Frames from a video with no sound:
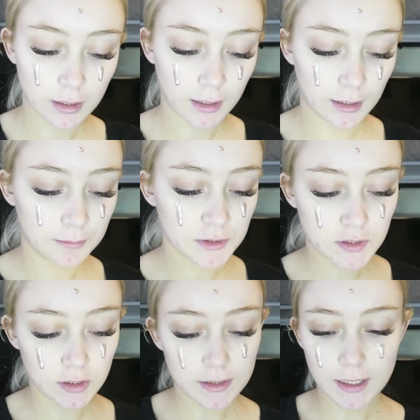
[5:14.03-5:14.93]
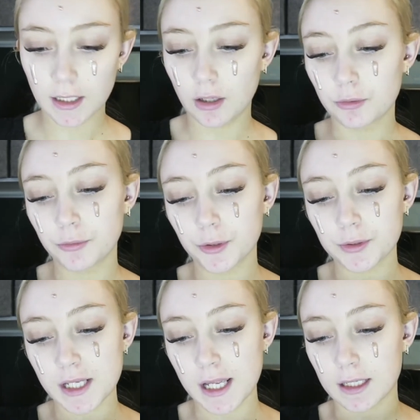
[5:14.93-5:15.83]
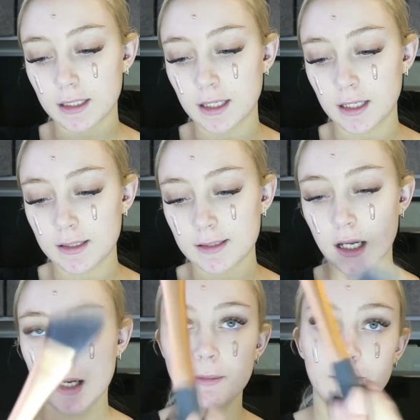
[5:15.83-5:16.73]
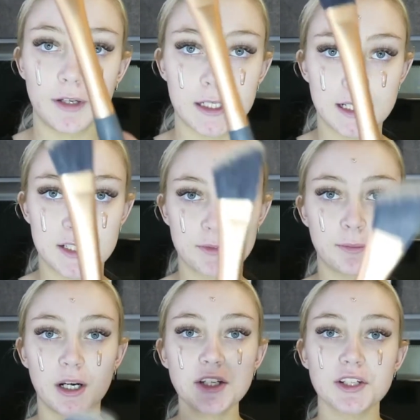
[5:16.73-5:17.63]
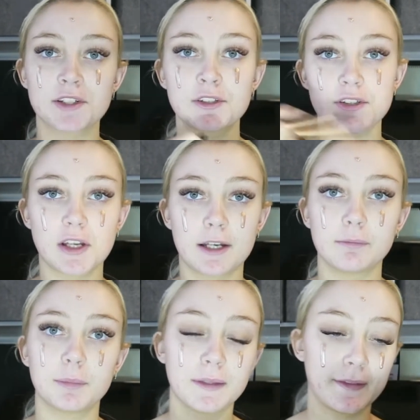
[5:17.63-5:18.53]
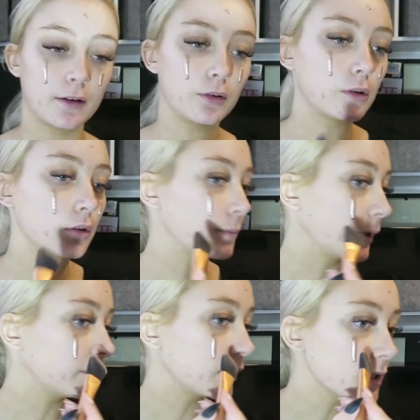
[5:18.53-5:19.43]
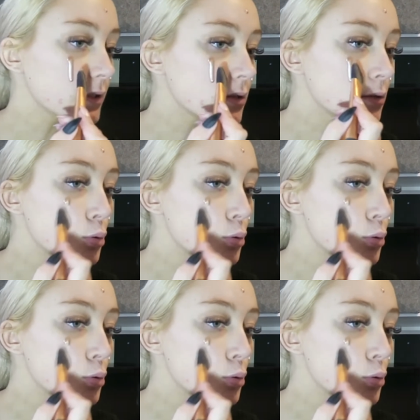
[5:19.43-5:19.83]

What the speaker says: And I'm just going to take a Real Techniques foundation brush and just kind of blend that all over my face.